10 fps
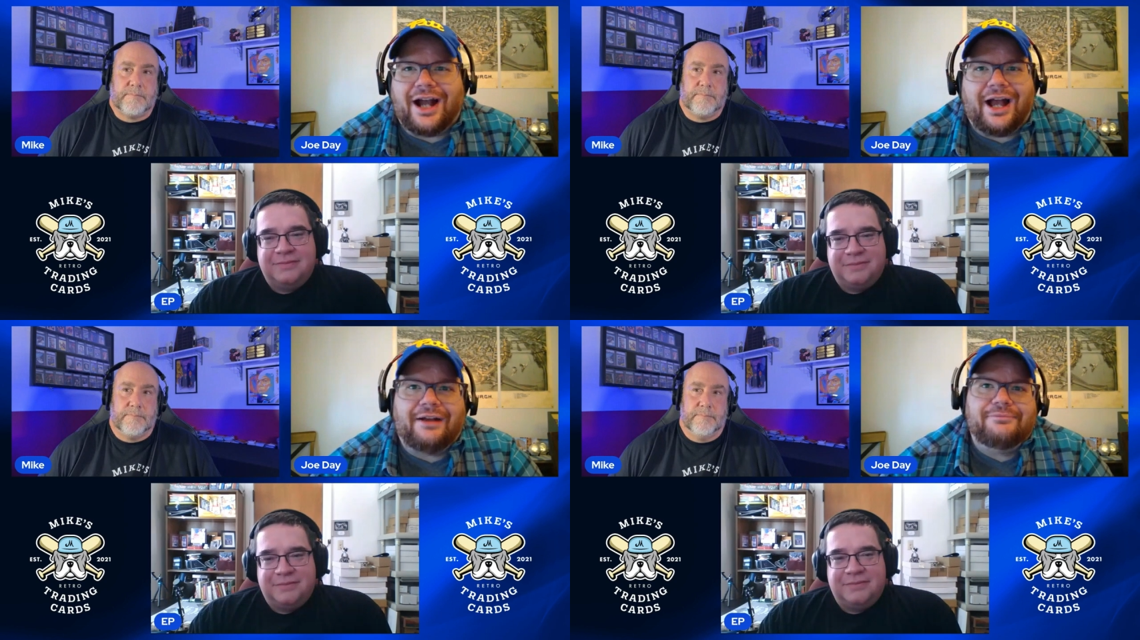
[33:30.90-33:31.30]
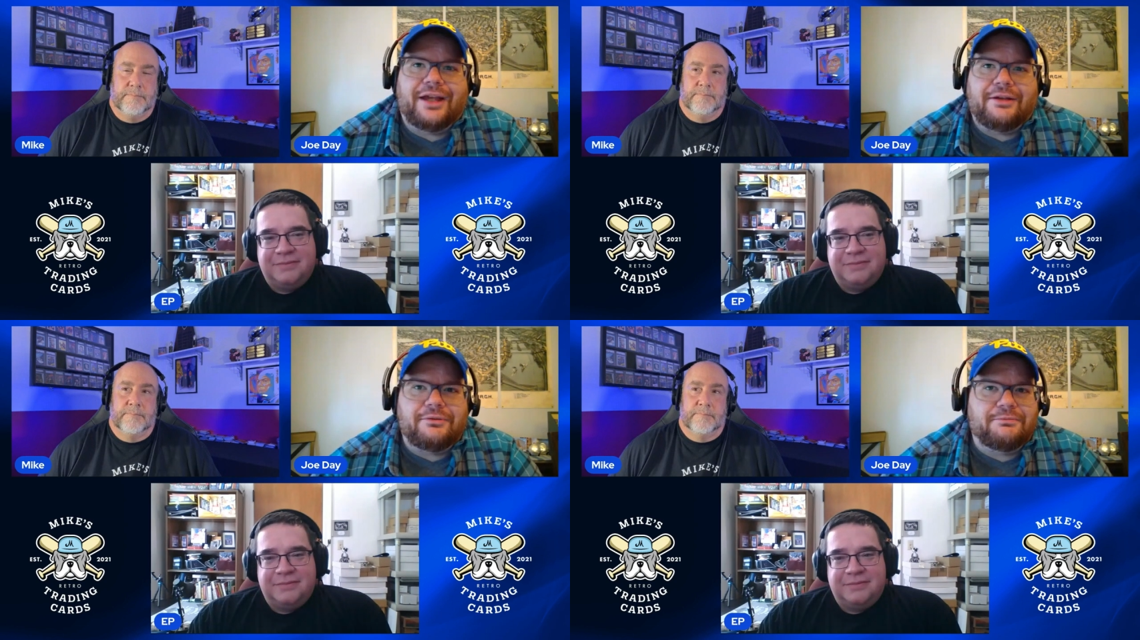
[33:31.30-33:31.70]
Speaker 1: I,
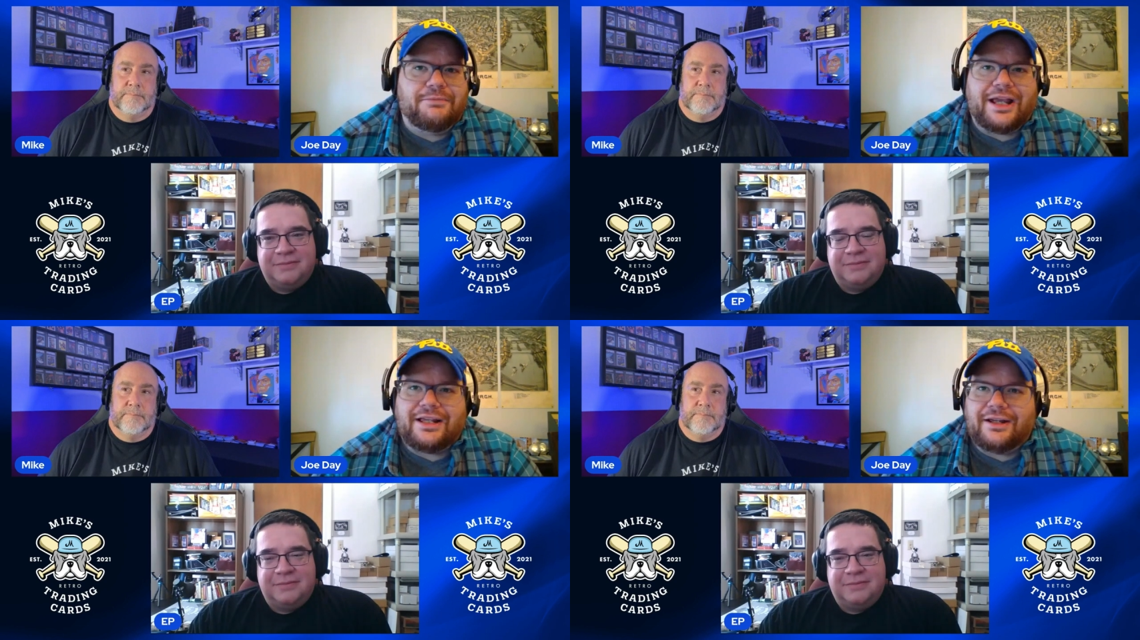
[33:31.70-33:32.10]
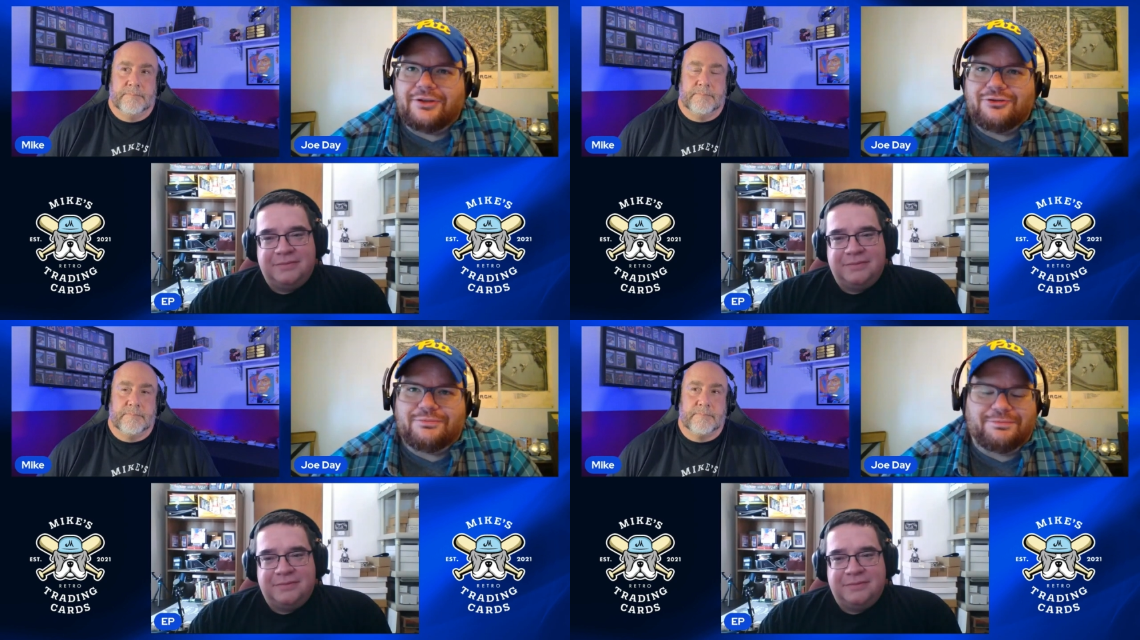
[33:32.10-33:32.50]
Mike,
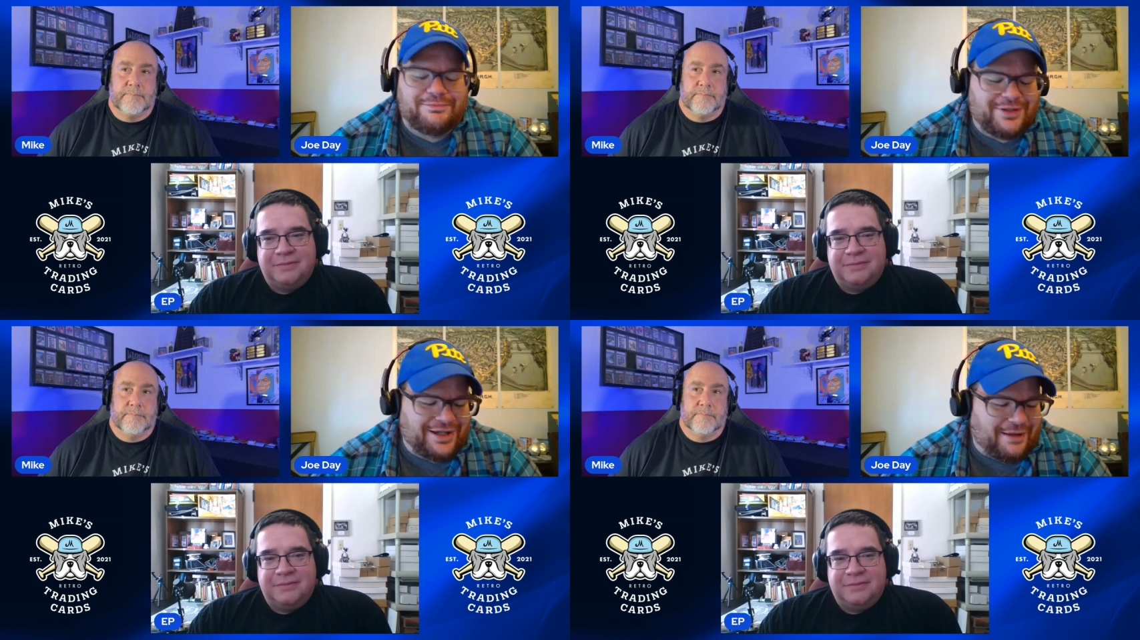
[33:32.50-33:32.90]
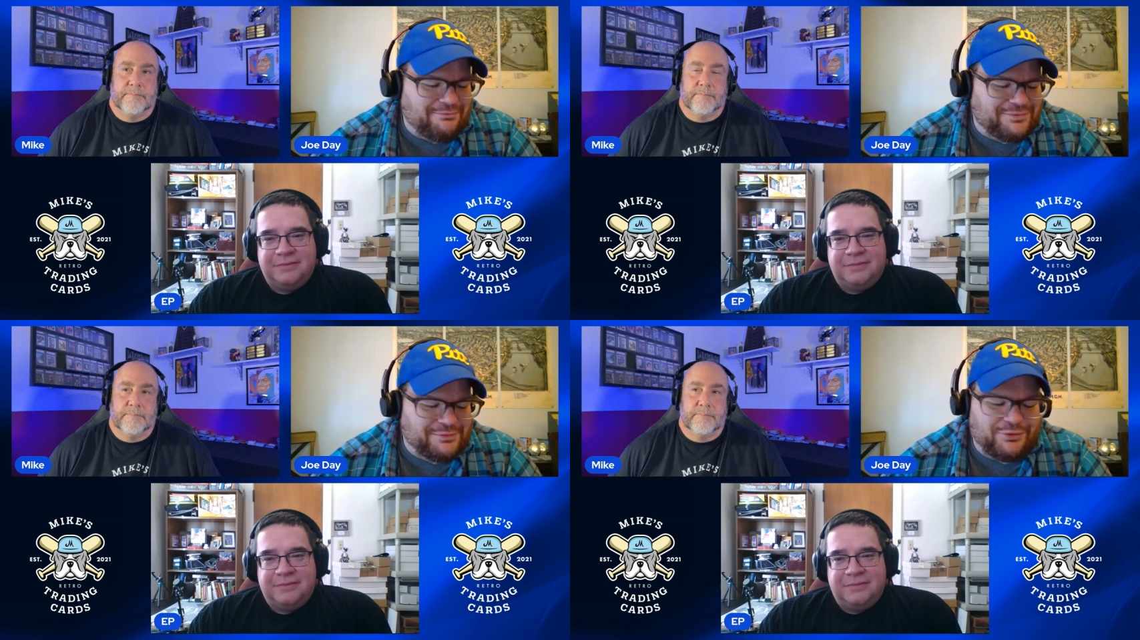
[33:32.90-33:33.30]
you
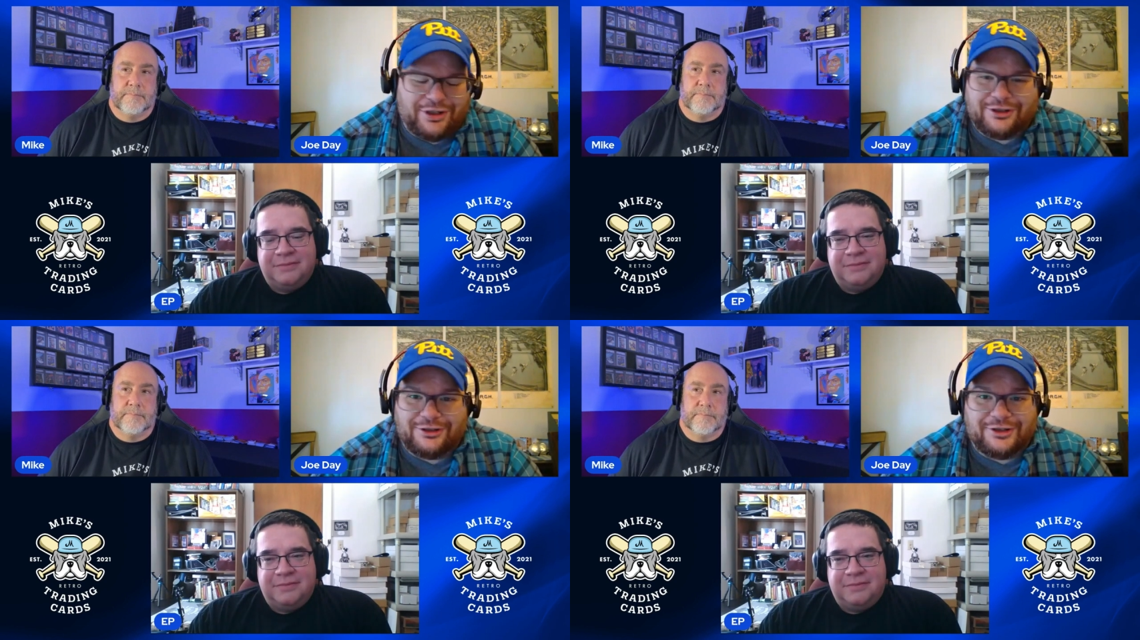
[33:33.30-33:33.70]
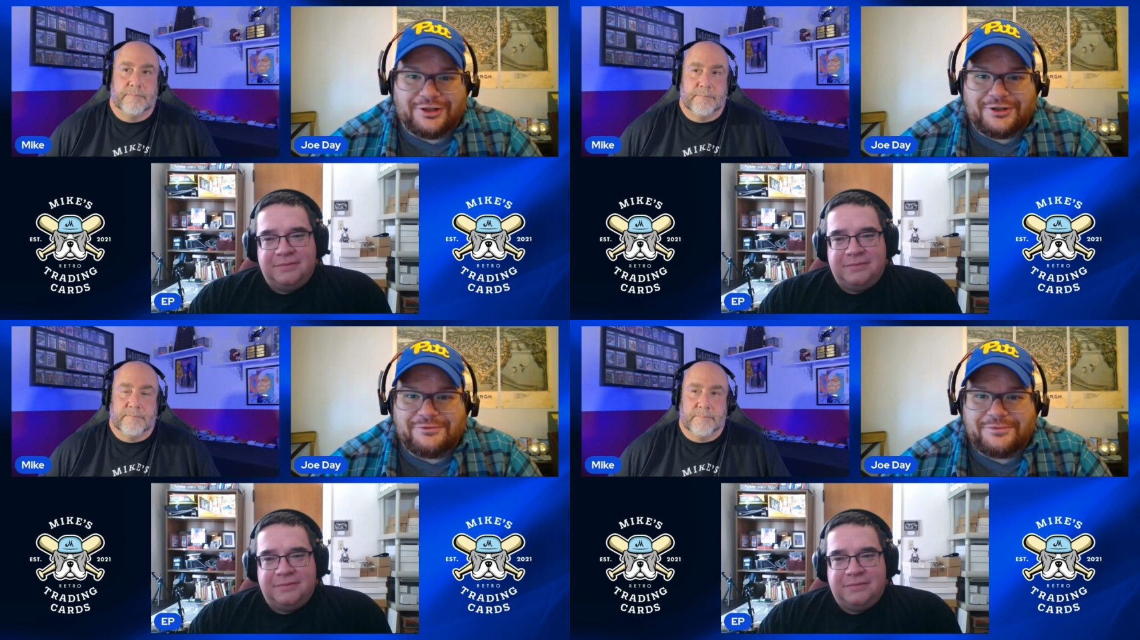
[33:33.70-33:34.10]
I'm spoiler
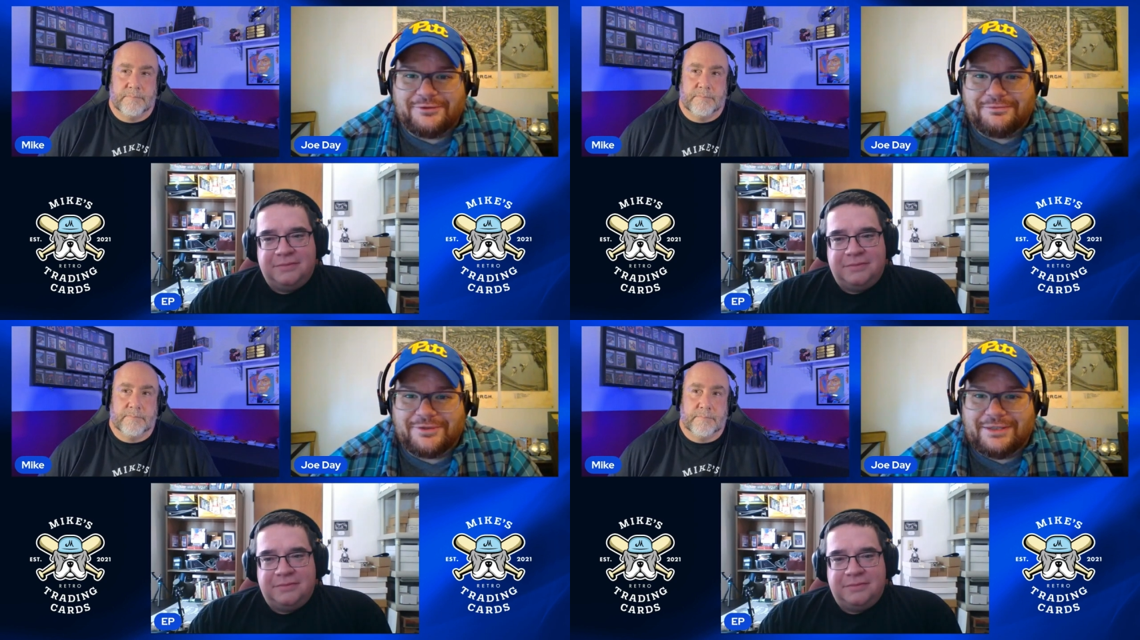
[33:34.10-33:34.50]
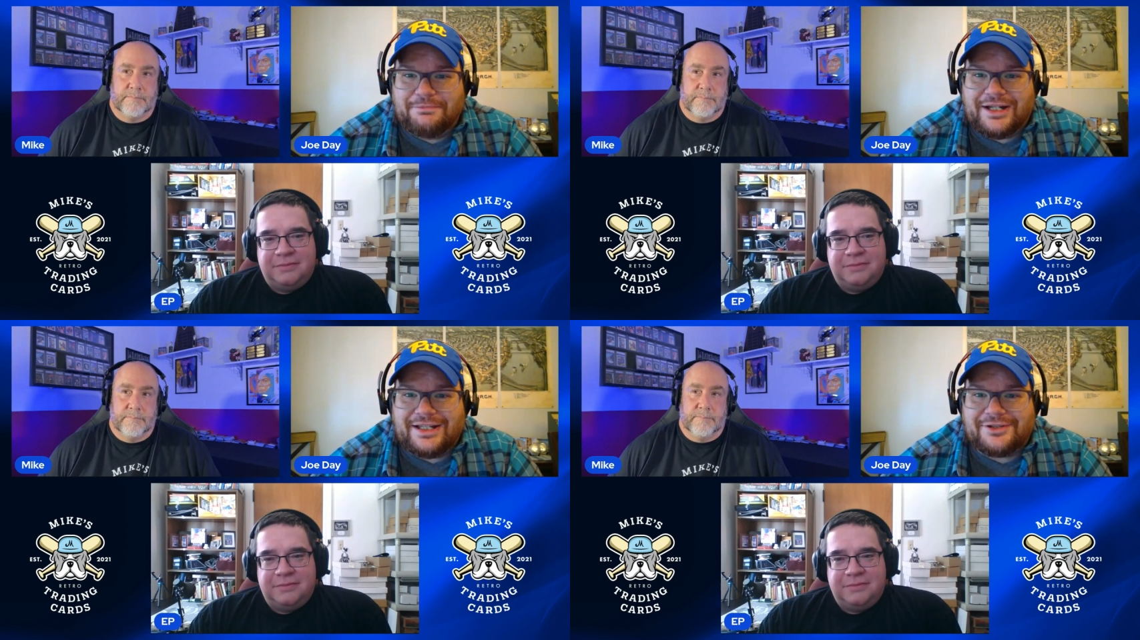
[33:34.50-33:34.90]
alert, you you
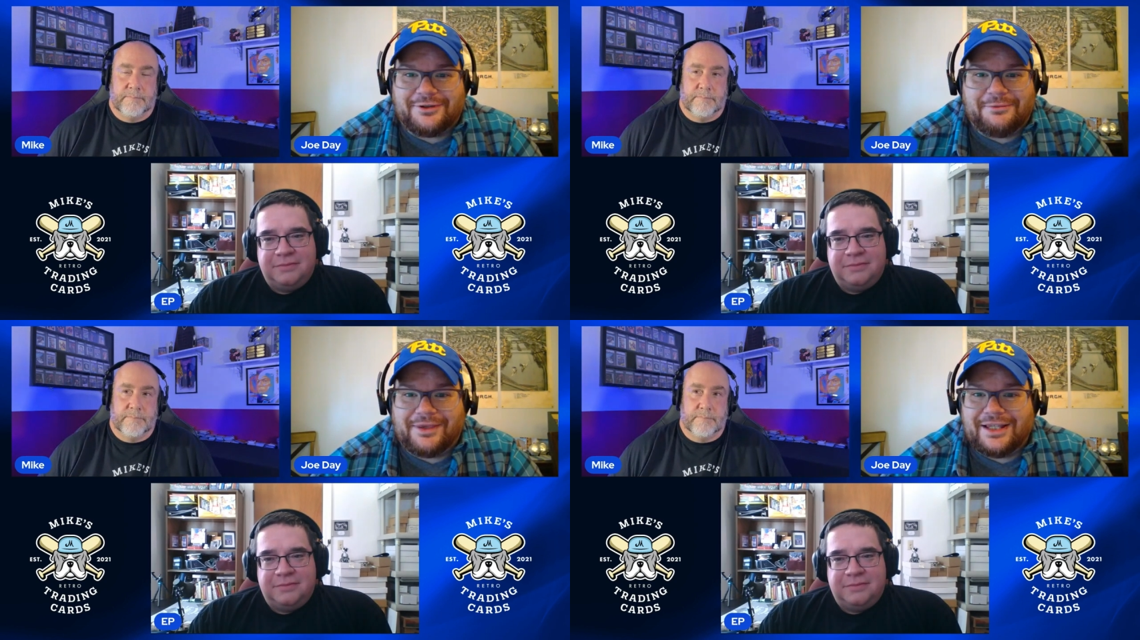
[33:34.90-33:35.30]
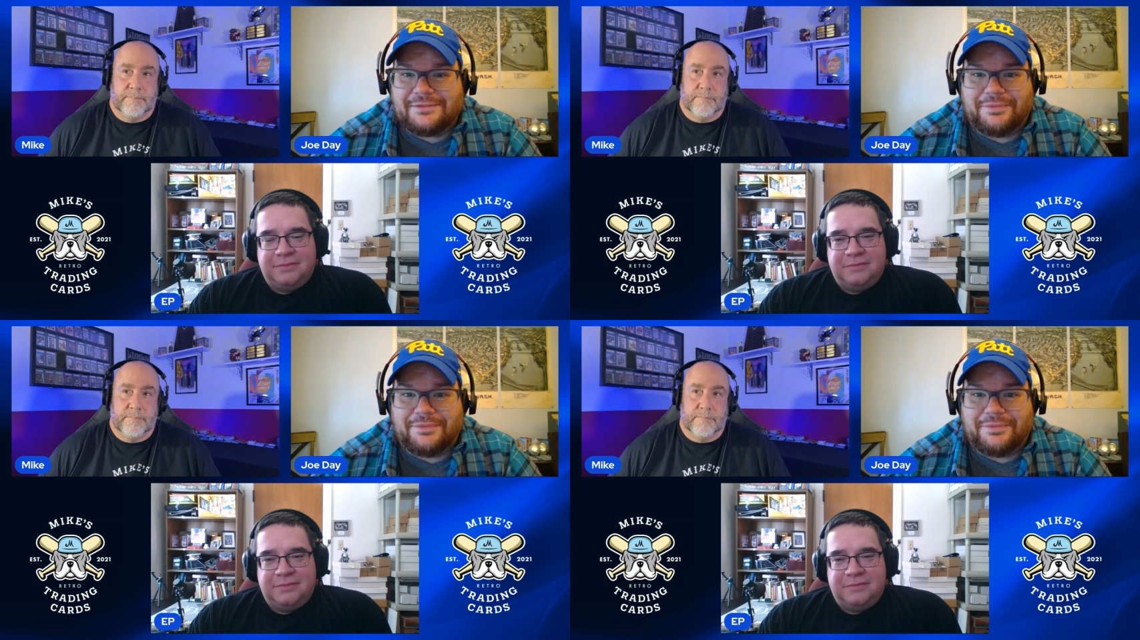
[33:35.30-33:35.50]
might disagree with this,